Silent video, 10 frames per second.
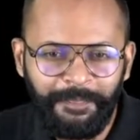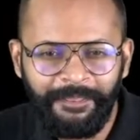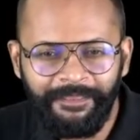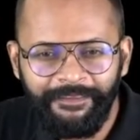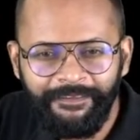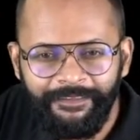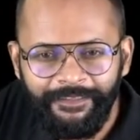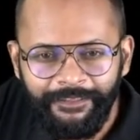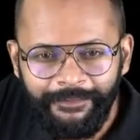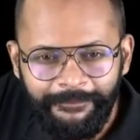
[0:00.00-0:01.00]

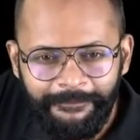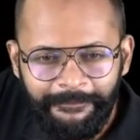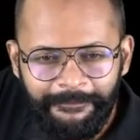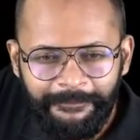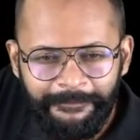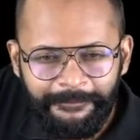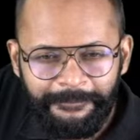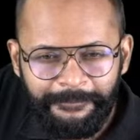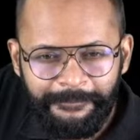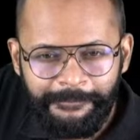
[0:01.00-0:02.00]

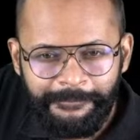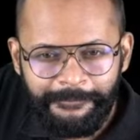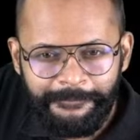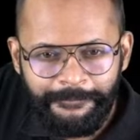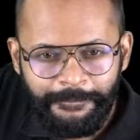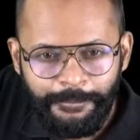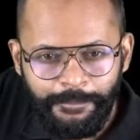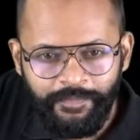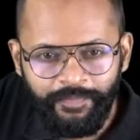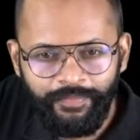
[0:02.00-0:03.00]

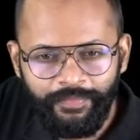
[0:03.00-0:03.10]
[no speech]